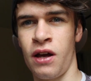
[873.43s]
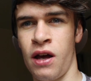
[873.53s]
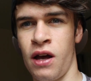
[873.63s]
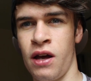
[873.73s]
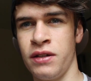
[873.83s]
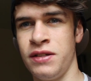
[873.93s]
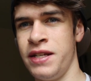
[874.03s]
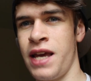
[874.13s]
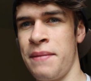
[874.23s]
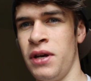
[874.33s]

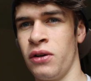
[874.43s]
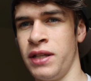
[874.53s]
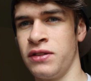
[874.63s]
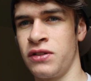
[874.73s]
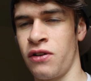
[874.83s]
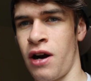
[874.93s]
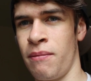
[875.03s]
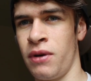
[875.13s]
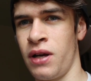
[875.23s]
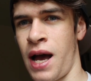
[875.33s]
DM me on
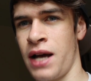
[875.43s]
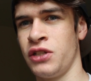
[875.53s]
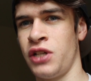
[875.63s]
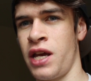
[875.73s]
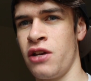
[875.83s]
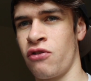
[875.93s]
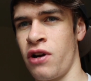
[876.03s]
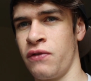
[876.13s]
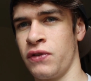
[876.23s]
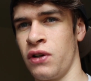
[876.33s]
Instagram at
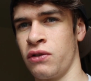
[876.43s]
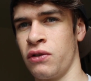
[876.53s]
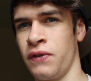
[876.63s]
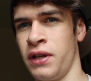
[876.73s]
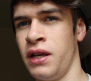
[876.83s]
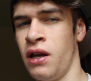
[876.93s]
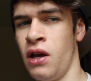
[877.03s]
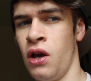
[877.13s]
@JACraigPhotography,